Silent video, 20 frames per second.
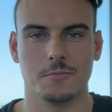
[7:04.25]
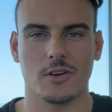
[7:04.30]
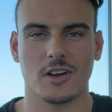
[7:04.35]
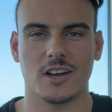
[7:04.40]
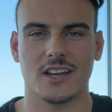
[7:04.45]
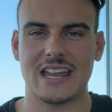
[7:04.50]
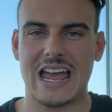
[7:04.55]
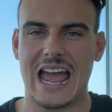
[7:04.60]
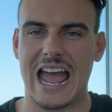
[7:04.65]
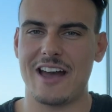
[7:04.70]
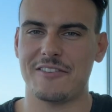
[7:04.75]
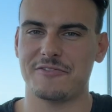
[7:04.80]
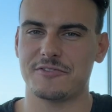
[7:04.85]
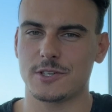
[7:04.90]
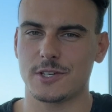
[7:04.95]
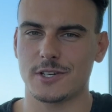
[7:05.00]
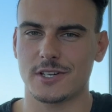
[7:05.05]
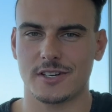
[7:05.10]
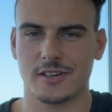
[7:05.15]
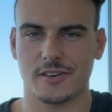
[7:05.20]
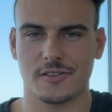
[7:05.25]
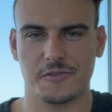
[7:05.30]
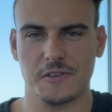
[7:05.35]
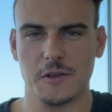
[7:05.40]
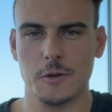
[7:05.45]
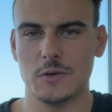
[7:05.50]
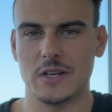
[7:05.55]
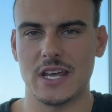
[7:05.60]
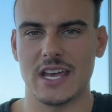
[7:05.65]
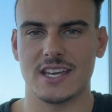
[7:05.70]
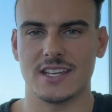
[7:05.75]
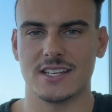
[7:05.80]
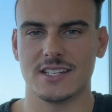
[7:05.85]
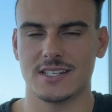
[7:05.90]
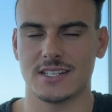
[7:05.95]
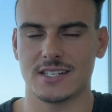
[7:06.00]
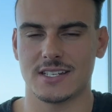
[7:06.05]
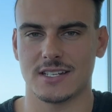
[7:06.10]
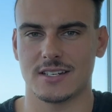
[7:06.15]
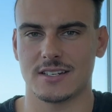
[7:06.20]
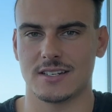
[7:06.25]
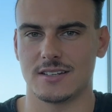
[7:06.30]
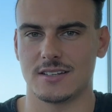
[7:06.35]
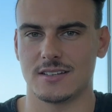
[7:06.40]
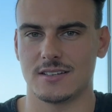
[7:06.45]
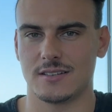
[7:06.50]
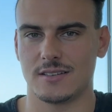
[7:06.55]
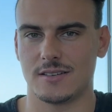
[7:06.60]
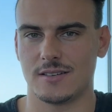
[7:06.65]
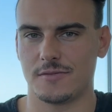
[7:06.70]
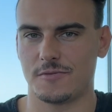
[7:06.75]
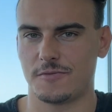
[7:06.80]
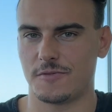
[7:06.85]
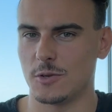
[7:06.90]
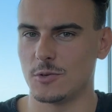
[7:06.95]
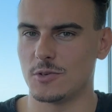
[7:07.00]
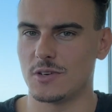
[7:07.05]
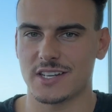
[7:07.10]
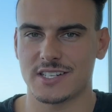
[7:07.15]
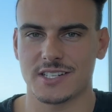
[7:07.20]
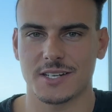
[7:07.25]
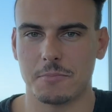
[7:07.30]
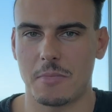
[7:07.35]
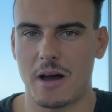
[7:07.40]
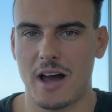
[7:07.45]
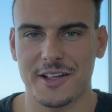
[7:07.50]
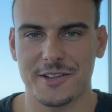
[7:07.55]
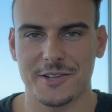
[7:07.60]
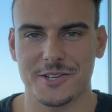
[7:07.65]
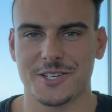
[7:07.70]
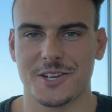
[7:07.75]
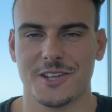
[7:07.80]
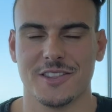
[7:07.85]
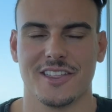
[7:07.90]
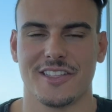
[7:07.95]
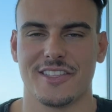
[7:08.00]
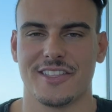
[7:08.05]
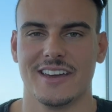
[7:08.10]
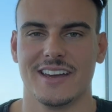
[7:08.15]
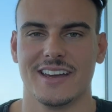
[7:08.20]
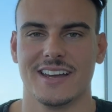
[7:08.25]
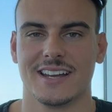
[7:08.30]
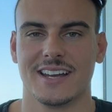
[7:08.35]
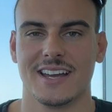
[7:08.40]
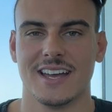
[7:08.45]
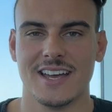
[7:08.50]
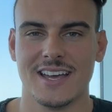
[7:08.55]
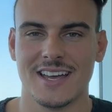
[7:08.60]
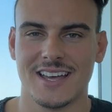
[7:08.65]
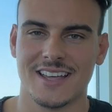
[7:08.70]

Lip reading: but after a few days and a few dozen miles on the thing,